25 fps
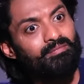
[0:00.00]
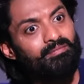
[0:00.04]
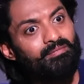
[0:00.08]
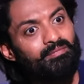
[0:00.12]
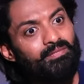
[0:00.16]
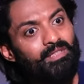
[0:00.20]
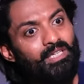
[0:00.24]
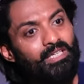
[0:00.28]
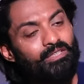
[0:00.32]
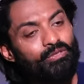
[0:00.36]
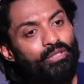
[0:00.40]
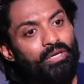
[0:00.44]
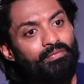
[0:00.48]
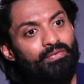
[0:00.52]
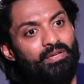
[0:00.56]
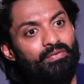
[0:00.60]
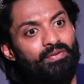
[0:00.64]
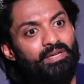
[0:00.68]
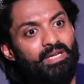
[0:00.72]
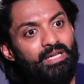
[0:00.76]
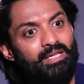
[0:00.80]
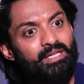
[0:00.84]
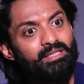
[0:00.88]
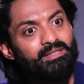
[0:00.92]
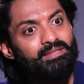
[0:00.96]
So I have given
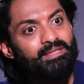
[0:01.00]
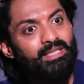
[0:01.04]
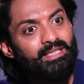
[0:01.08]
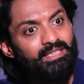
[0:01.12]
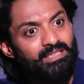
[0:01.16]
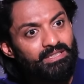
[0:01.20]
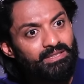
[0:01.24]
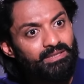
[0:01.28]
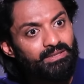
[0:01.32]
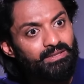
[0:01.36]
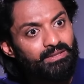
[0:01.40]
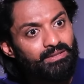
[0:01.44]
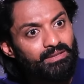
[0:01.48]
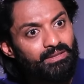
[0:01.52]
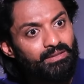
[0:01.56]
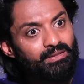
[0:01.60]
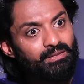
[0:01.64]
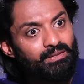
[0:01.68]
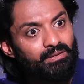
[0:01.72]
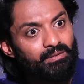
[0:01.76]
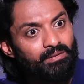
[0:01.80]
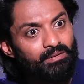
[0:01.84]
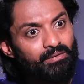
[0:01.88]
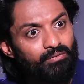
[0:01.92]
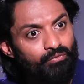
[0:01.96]
another
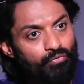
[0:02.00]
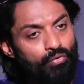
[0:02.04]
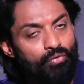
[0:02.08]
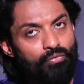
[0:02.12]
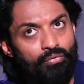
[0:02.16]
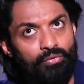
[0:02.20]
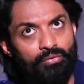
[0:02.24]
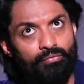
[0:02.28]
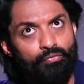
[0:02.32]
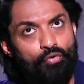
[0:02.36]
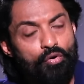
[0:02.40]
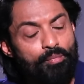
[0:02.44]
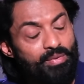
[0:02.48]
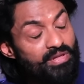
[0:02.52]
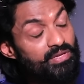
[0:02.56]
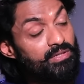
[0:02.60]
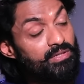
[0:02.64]
4 months.